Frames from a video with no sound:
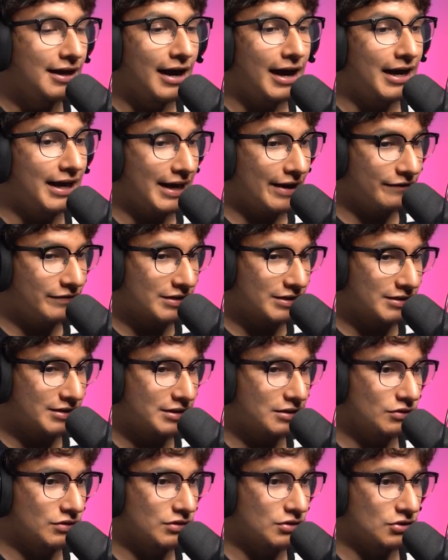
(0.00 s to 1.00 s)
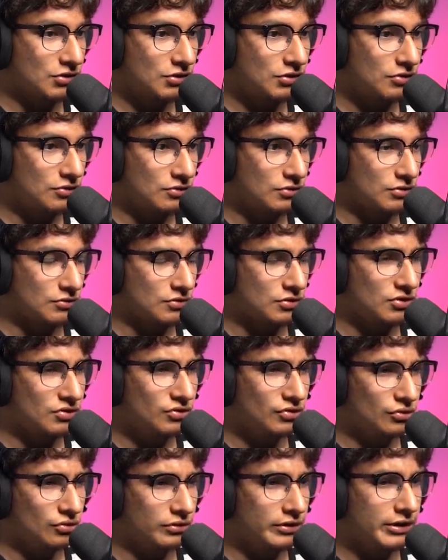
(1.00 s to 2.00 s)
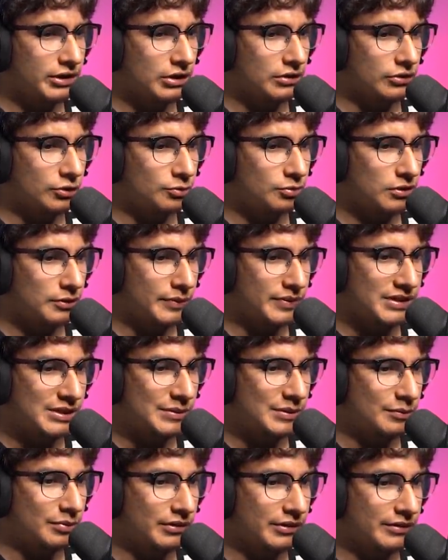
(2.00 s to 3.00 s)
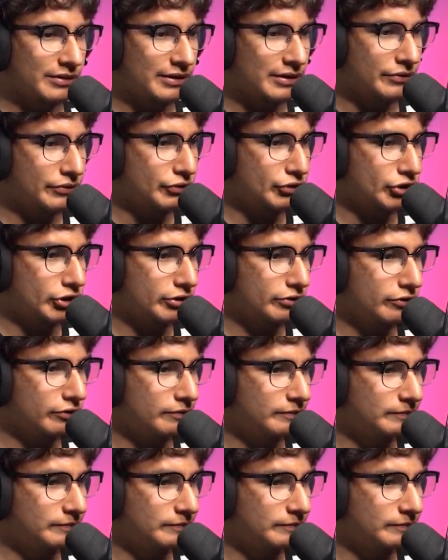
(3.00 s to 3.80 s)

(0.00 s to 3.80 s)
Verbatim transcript: I have that series too, so sooner or later you'll probably see me play that on the channel.